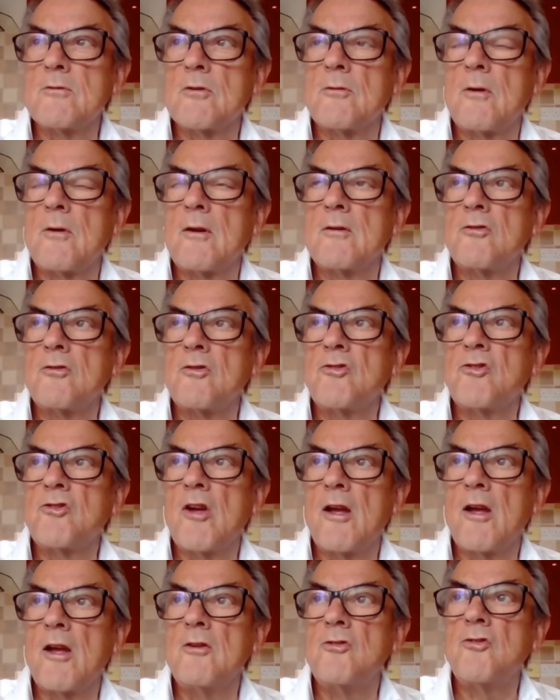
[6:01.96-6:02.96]
are under
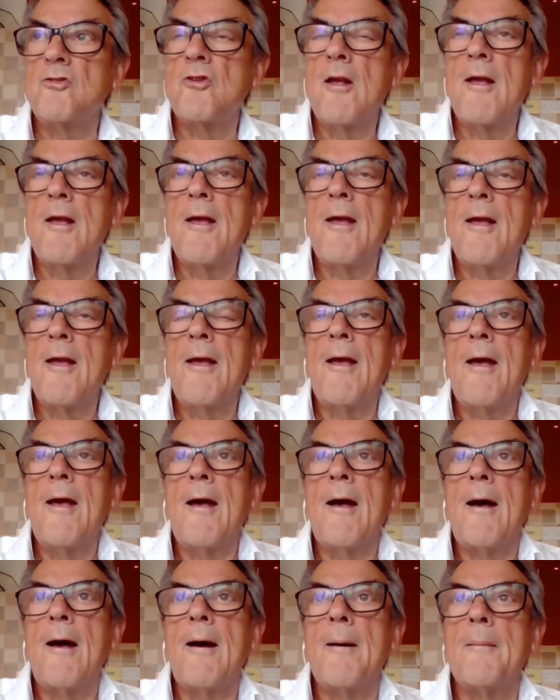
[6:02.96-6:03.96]
change.
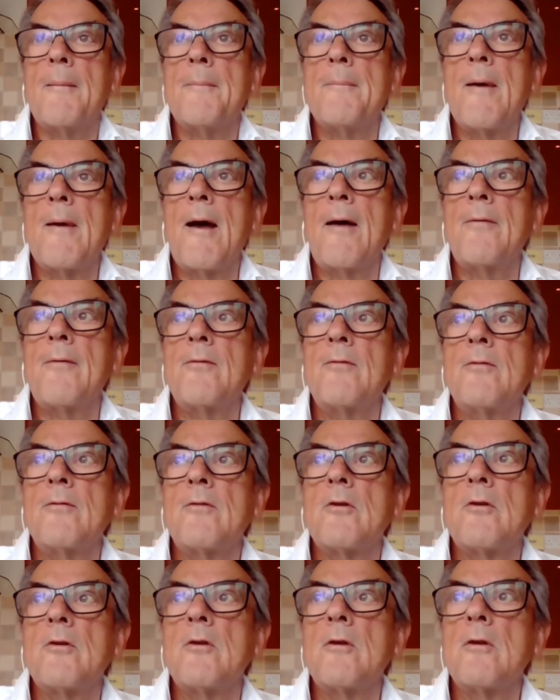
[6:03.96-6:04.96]
And
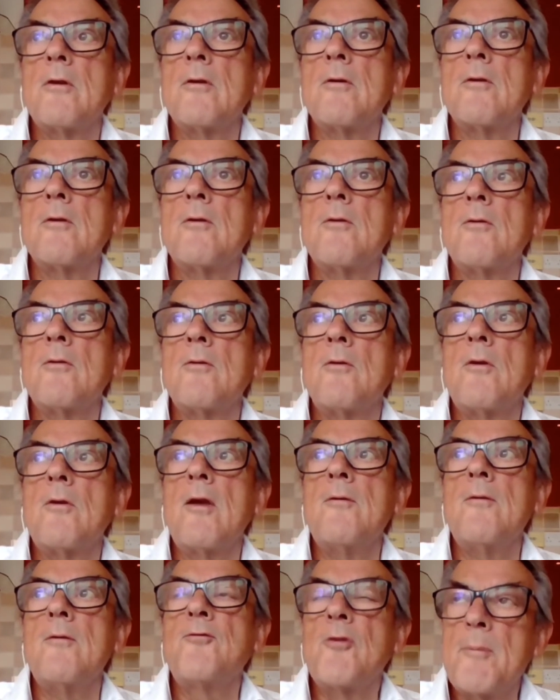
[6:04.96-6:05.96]
the
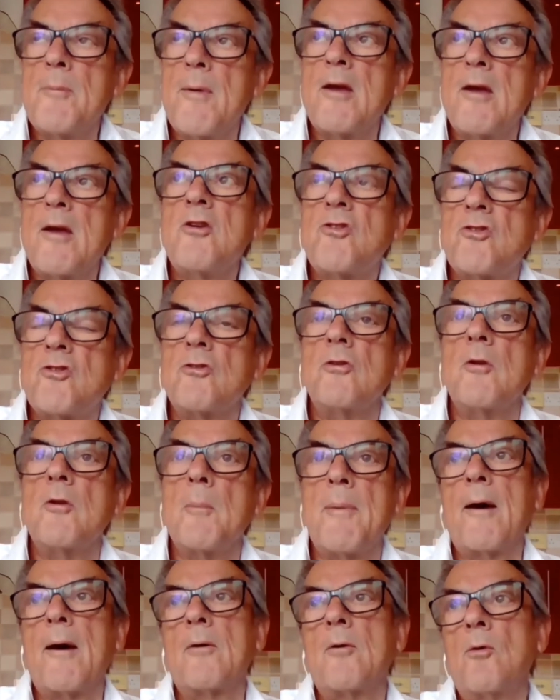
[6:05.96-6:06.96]
information
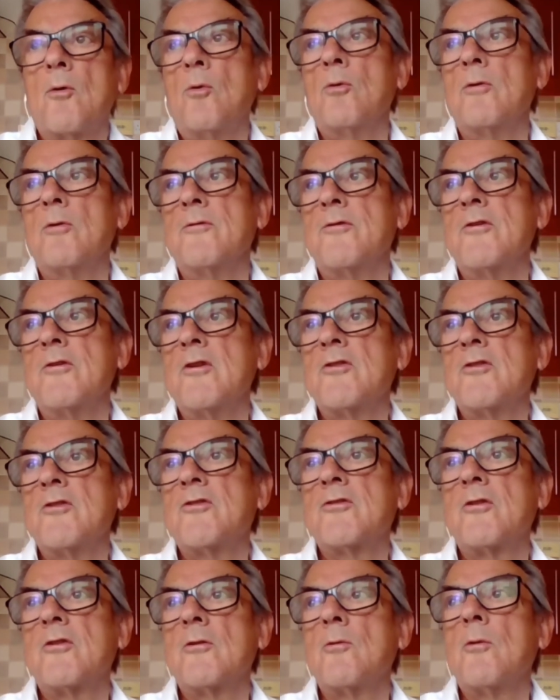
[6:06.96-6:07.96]
about all of
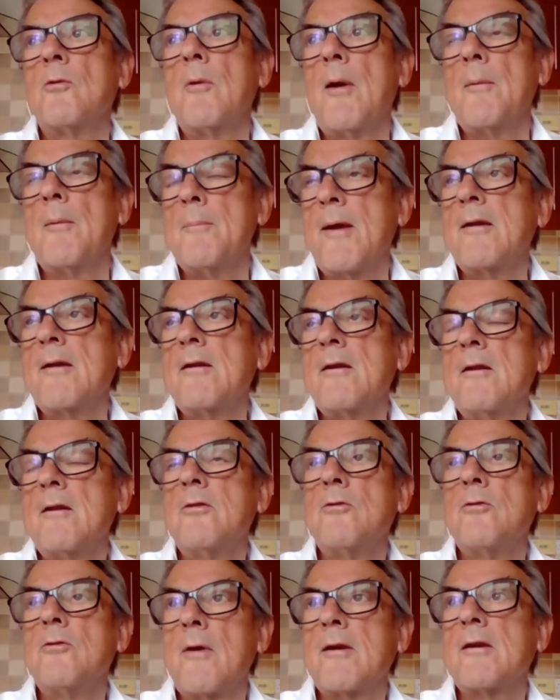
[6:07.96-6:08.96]
this, and mainly
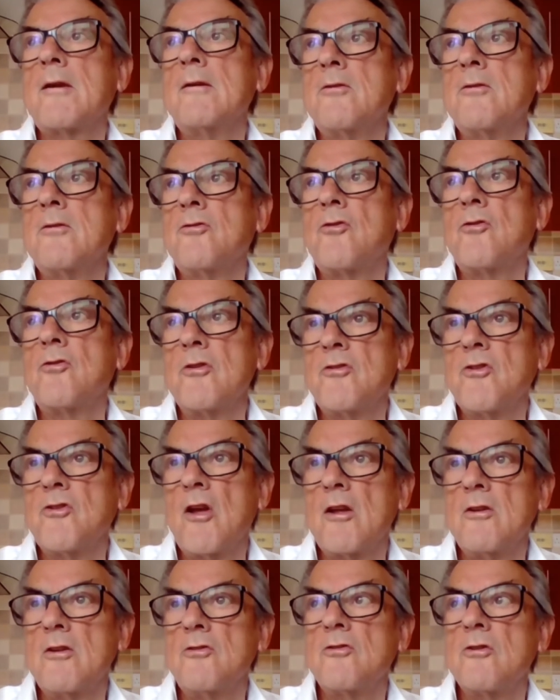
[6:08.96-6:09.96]
the regulatory
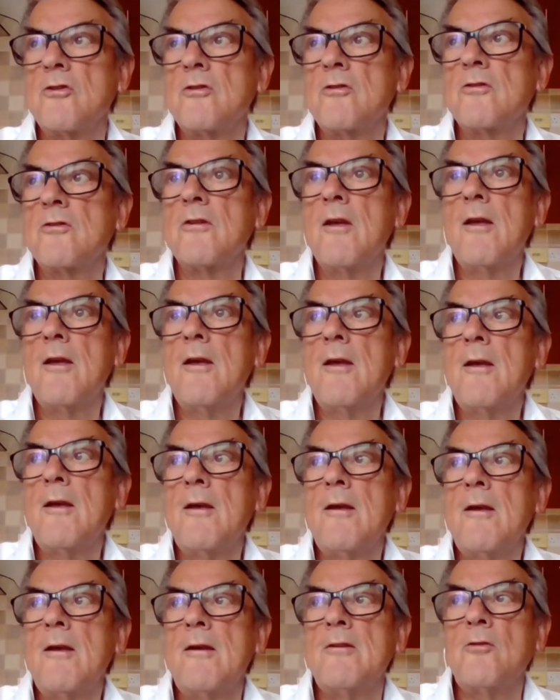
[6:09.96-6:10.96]
changes,
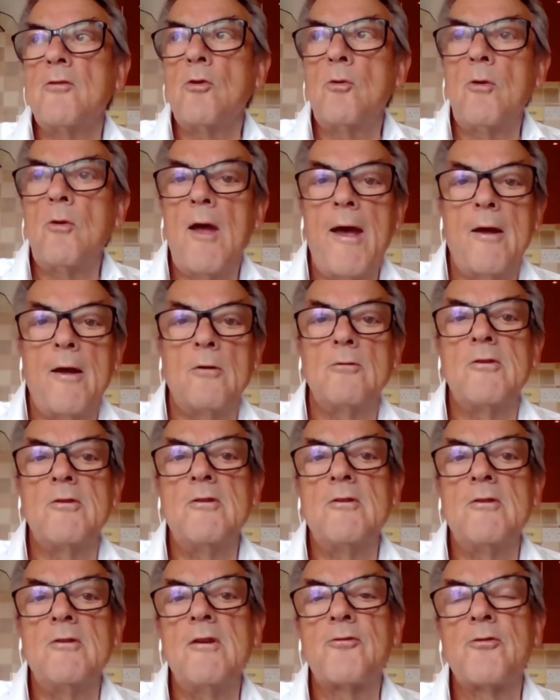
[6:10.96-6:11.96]
is all held
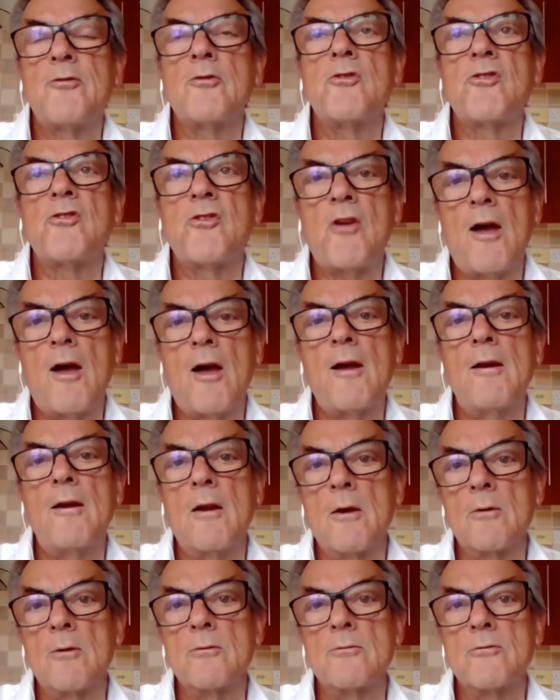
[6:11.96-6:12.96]
in different
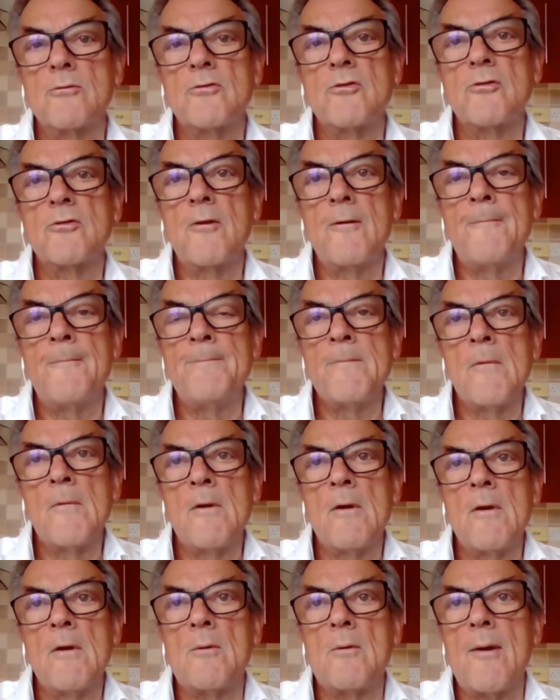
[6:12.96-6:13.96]
silos
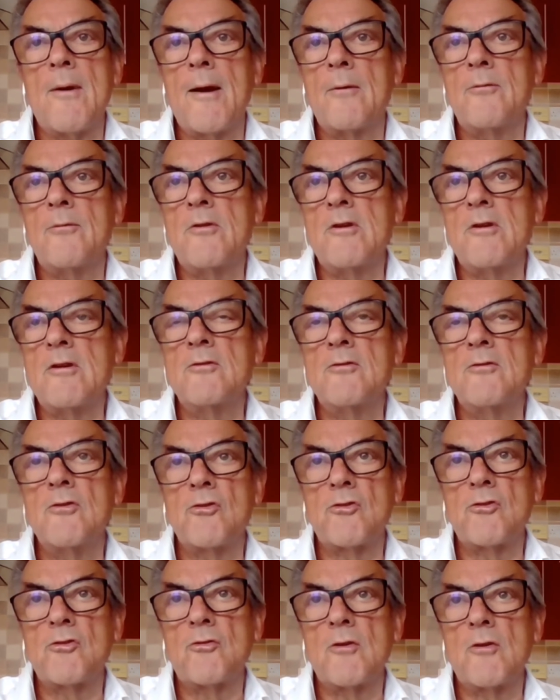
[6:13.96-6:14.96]
around the
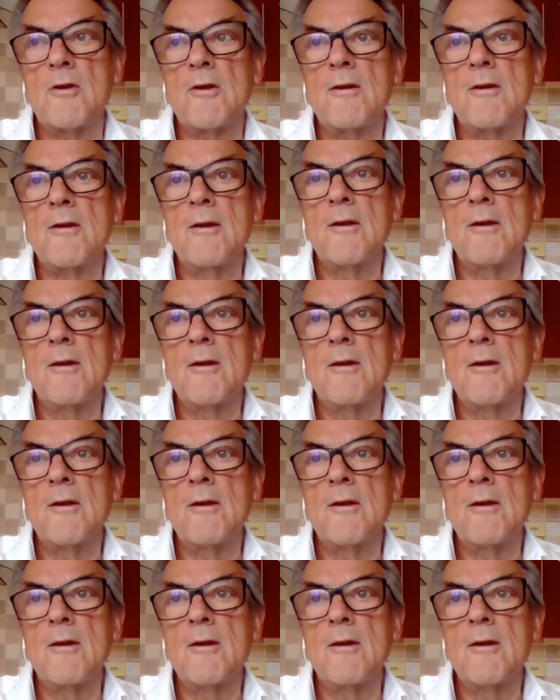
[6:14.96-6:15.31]
industry,